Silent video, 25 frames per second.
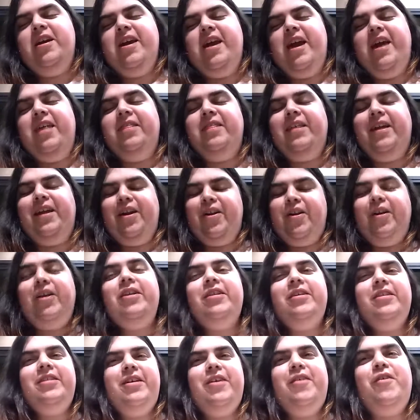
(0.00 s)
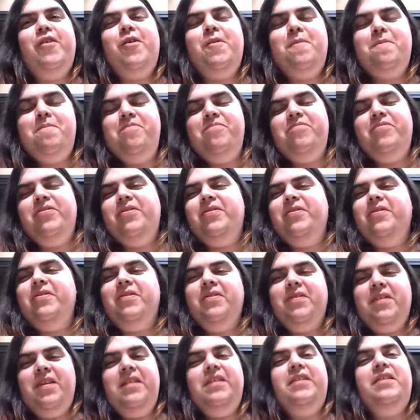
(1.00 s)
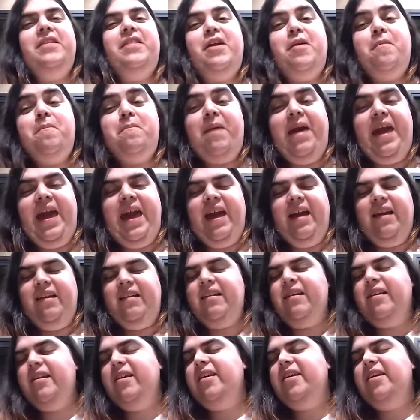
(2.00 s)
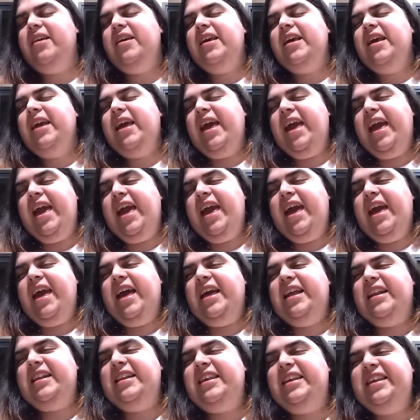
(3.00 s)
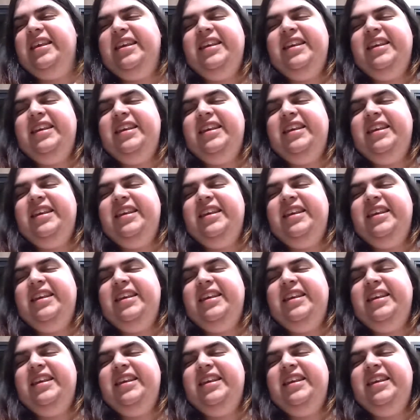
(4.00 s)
and let her into their band. And